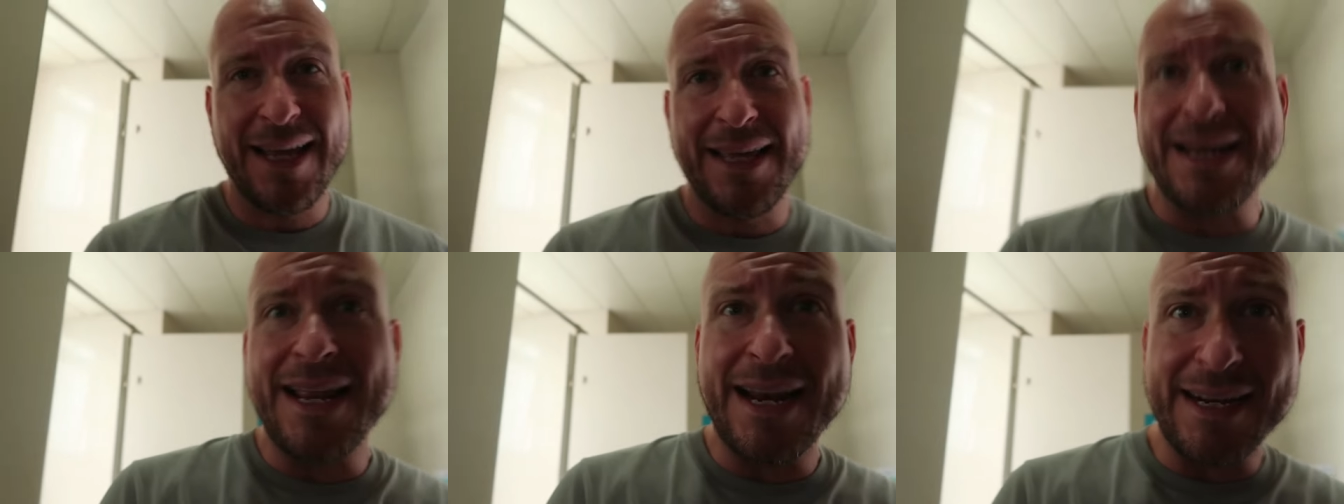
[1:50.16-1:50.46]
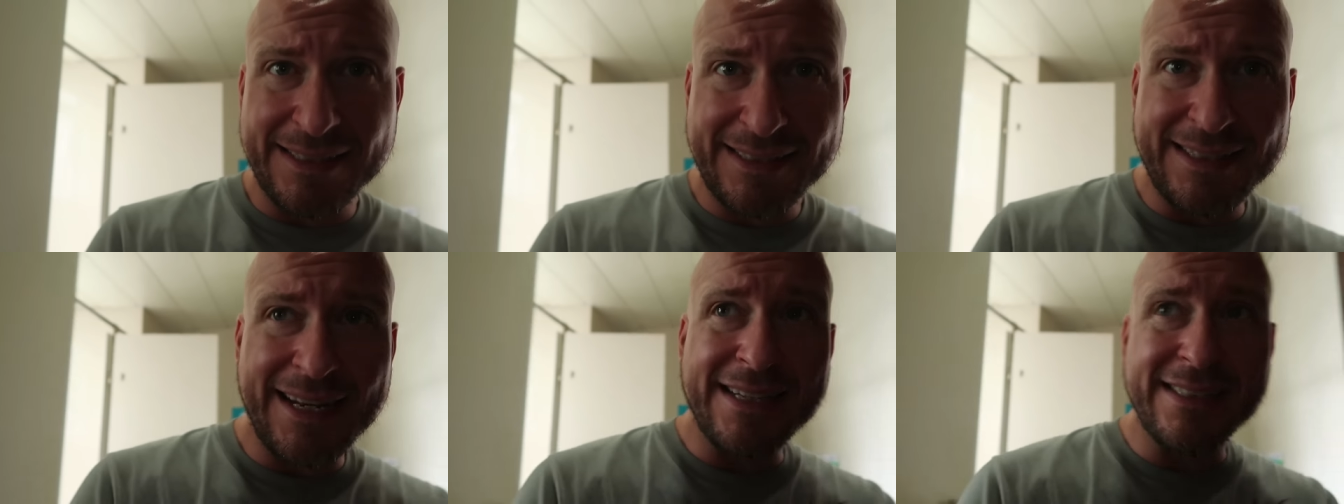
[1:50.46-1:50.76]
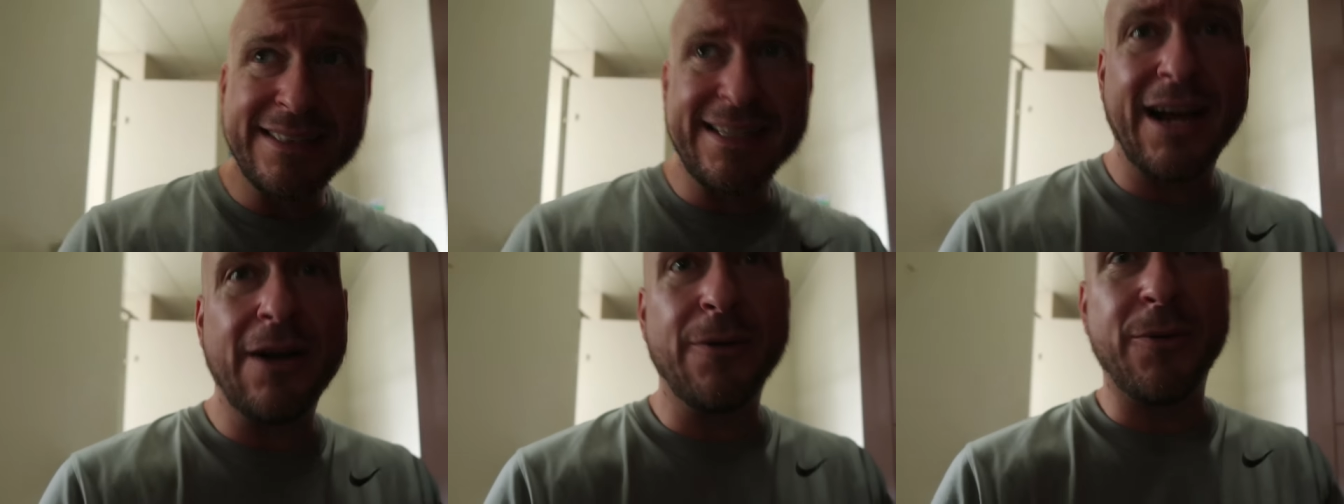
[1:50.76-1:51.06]
And that
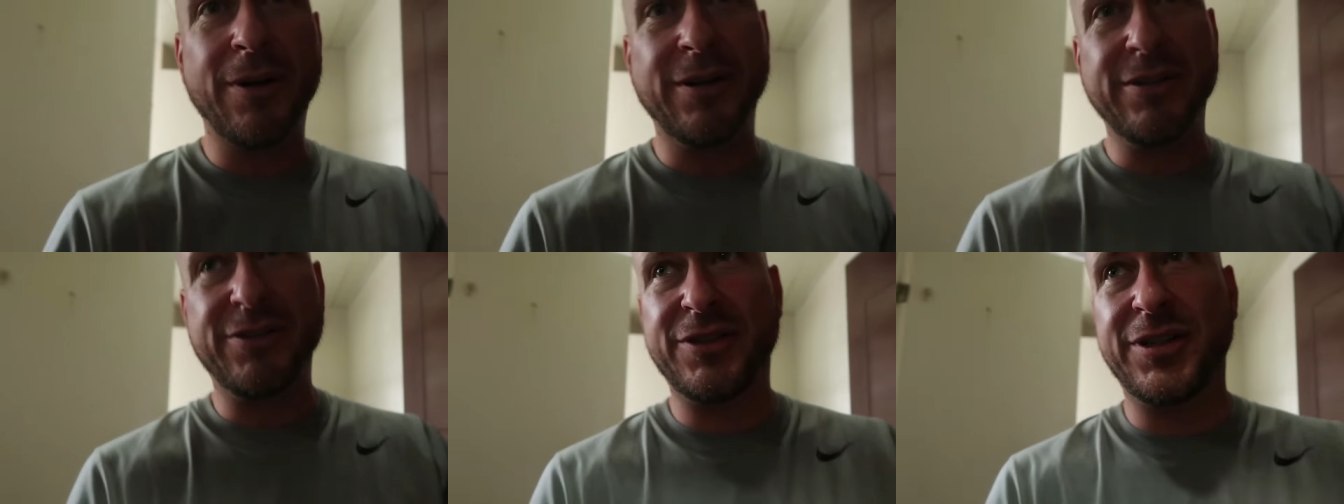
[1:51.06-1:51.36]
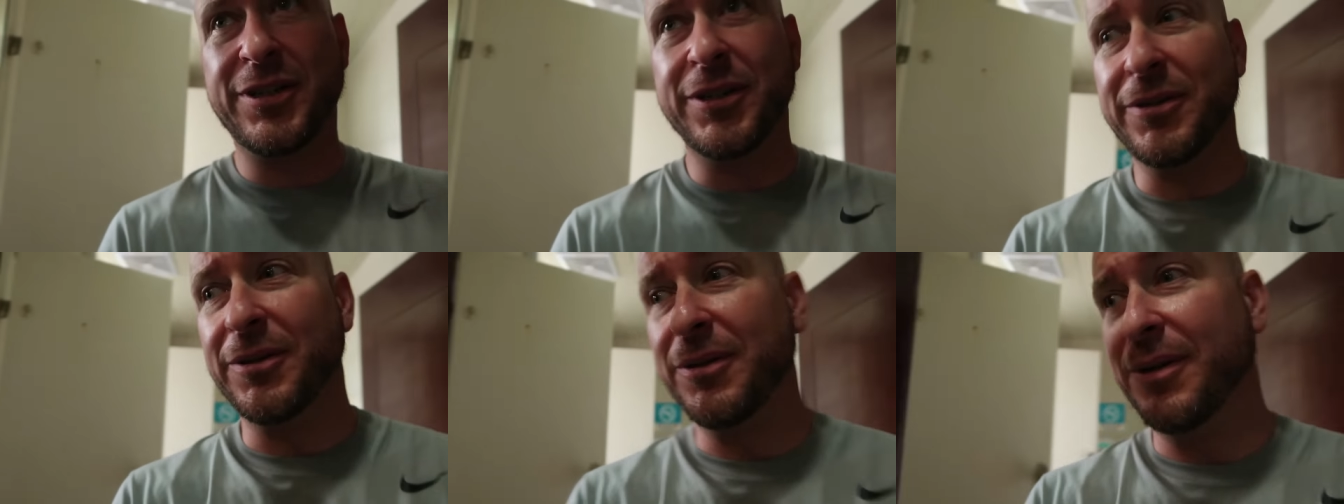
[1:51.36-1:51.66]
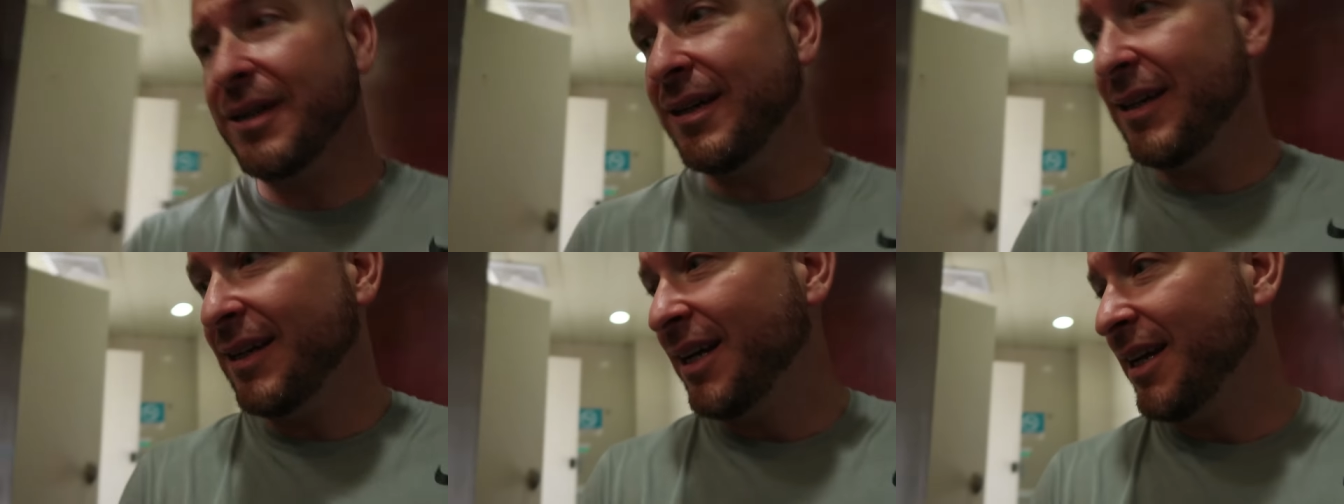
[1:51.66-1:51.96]
extends outwards too,
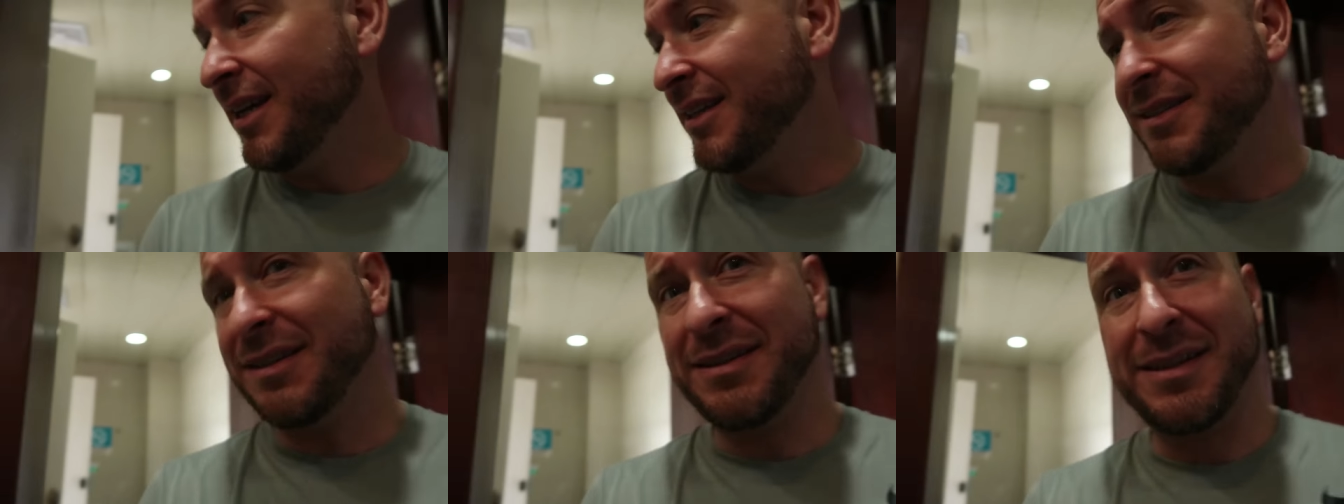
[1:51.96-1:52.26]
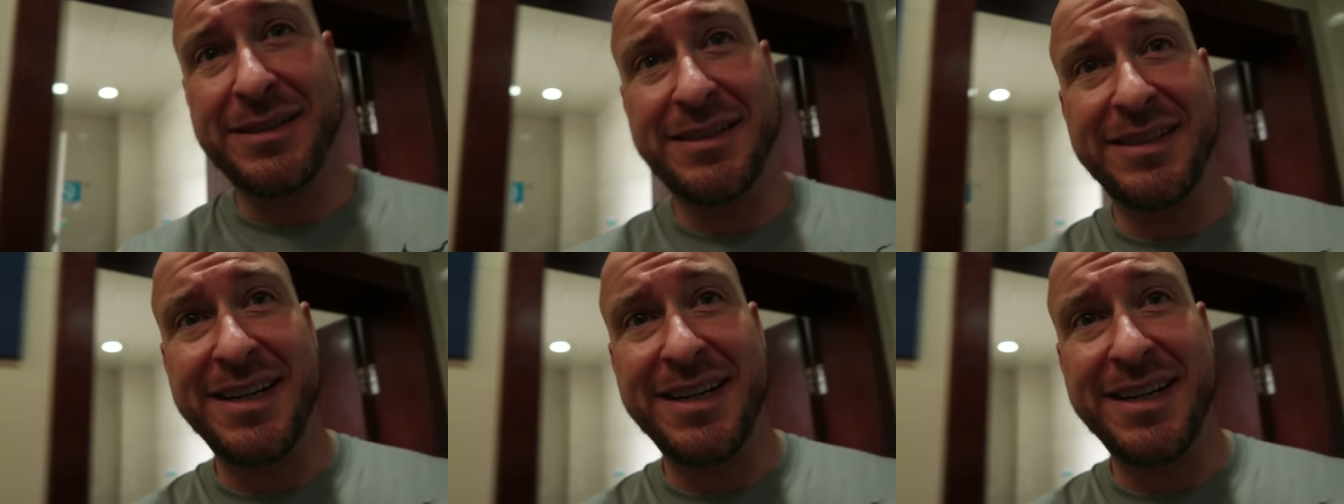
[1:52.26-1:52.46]
to the